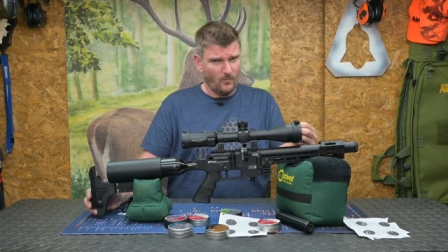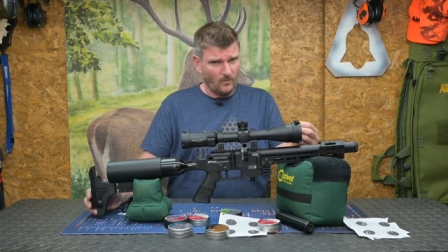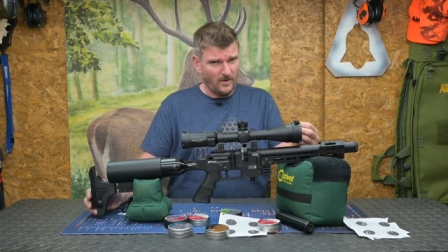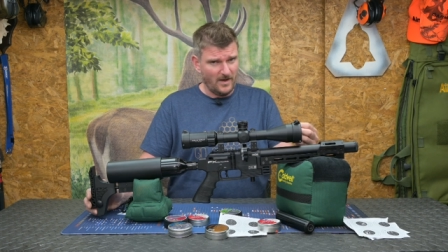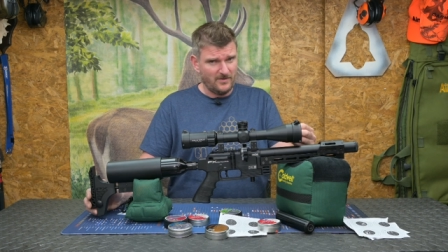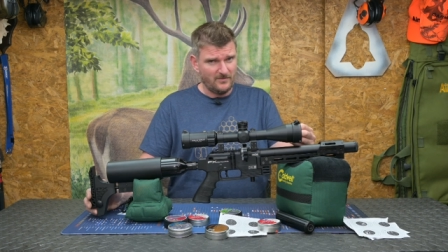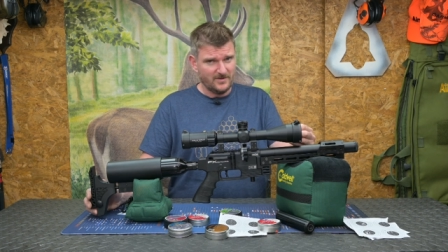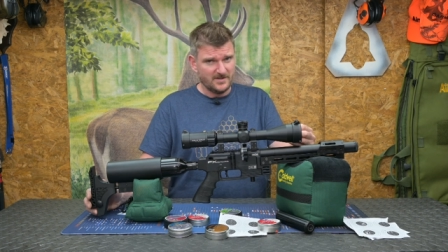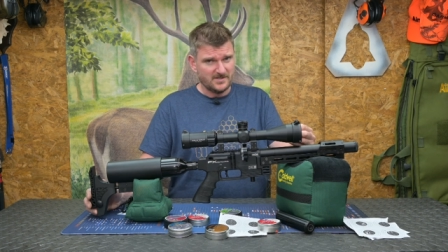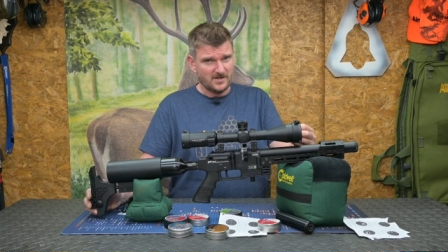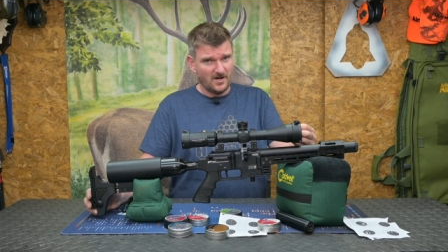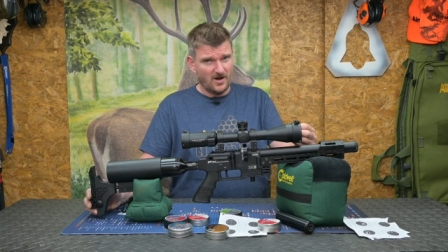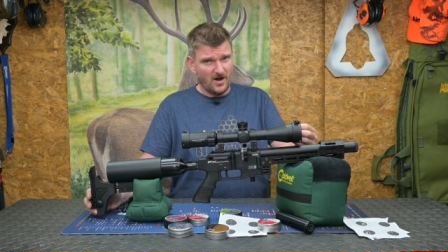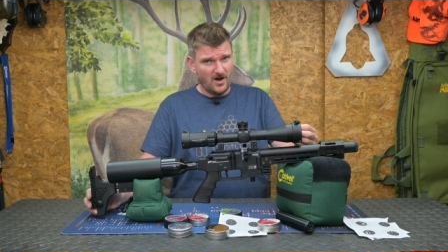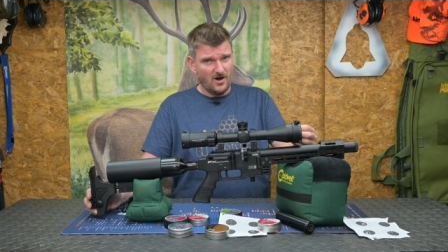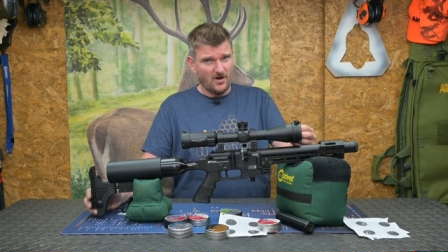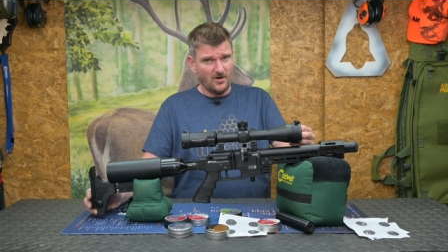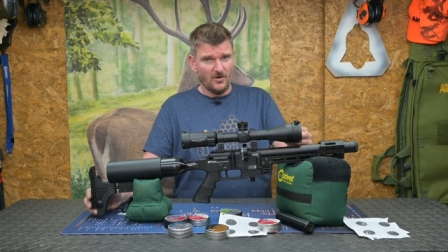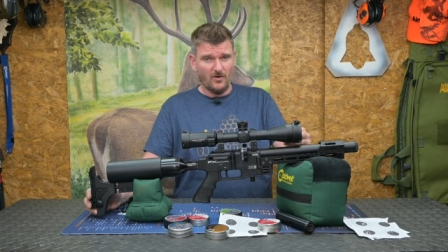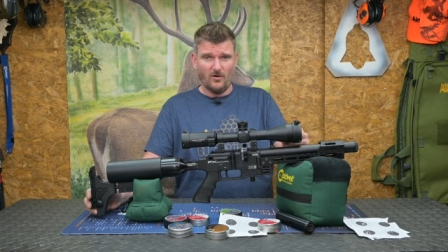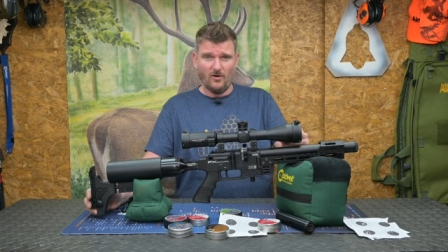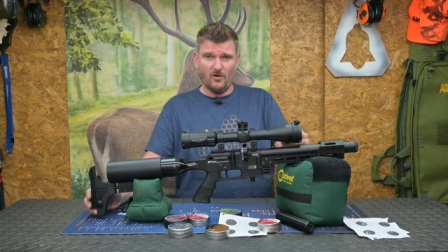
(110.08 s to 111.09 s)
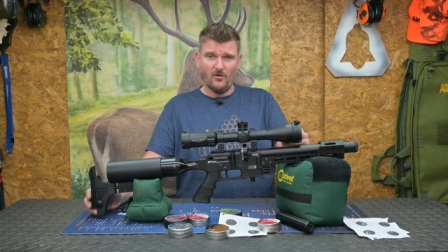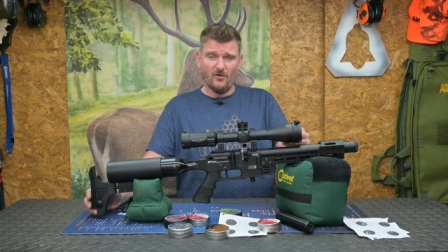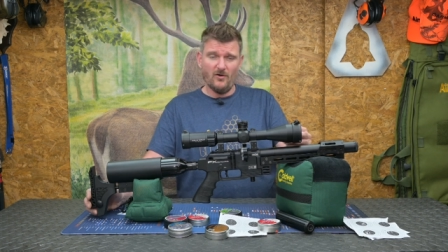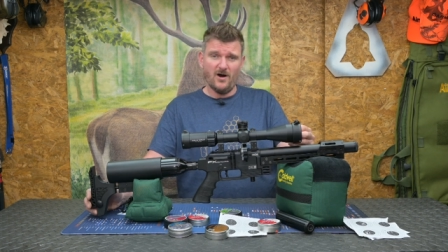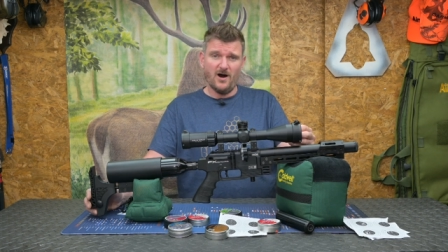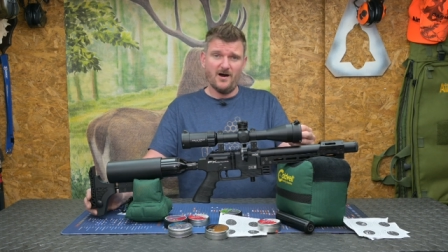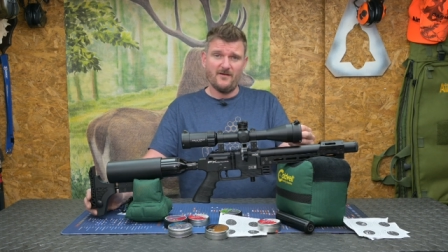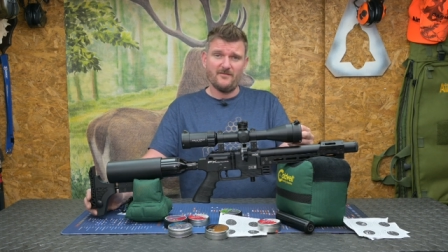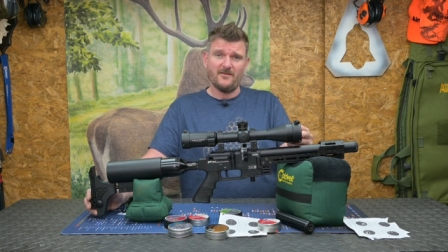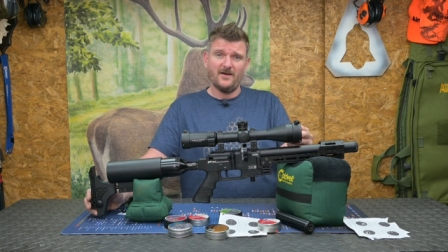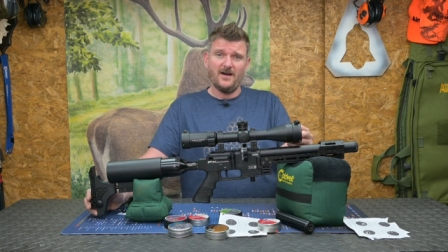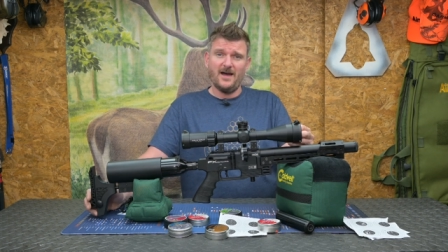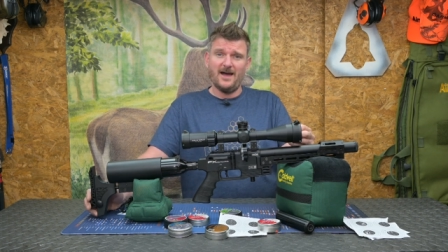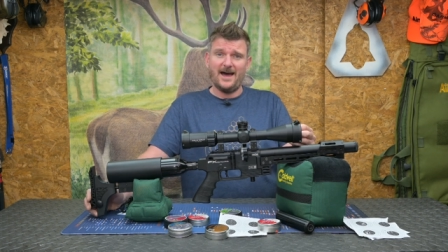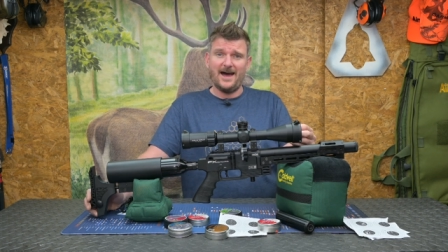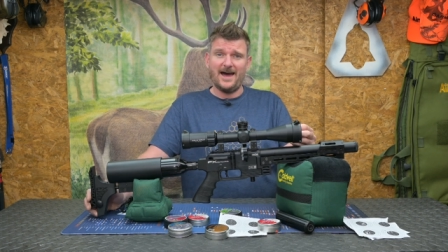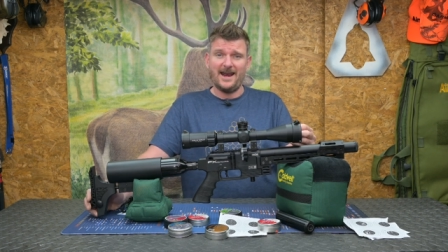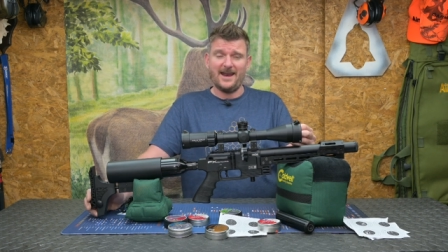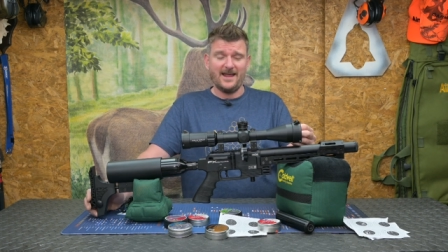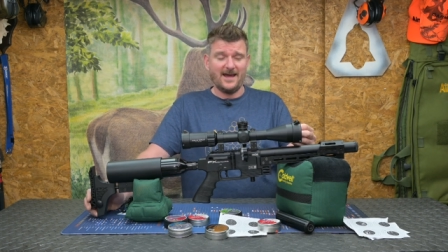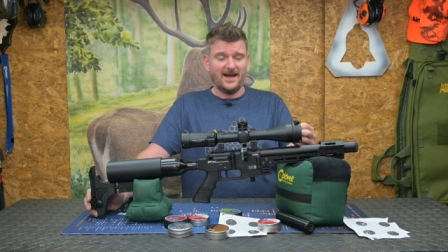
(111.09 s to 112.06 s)
whether it's on or off
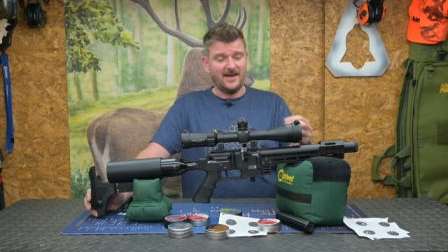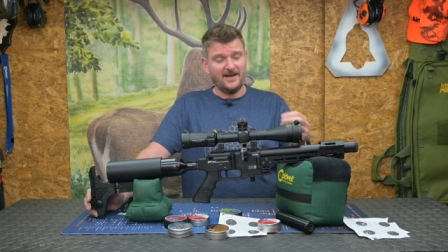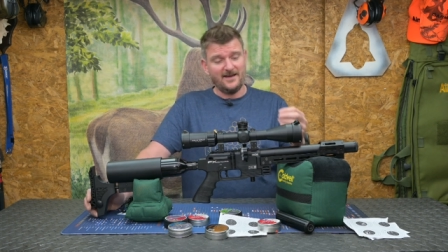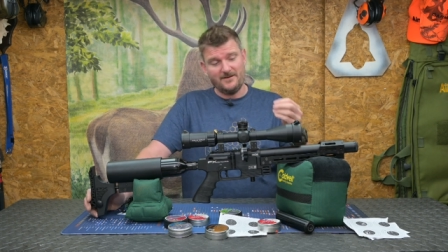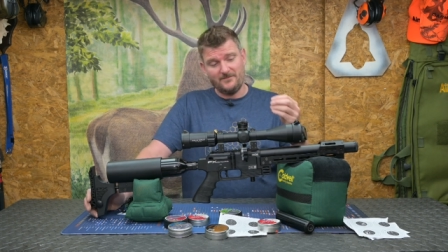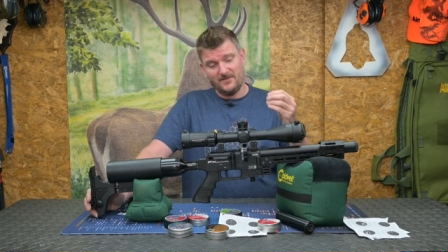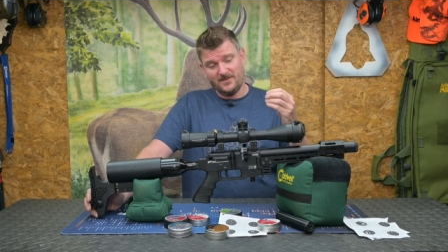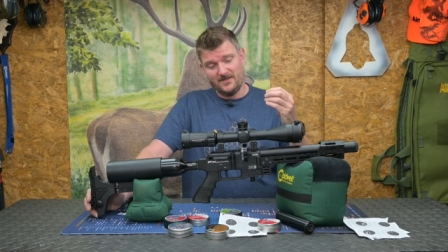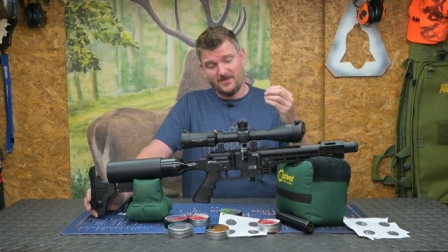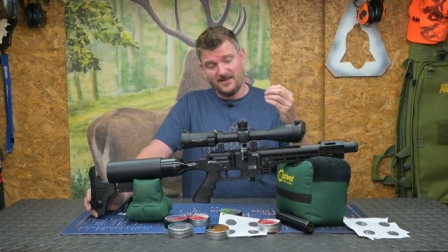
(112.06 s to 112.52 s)
and um,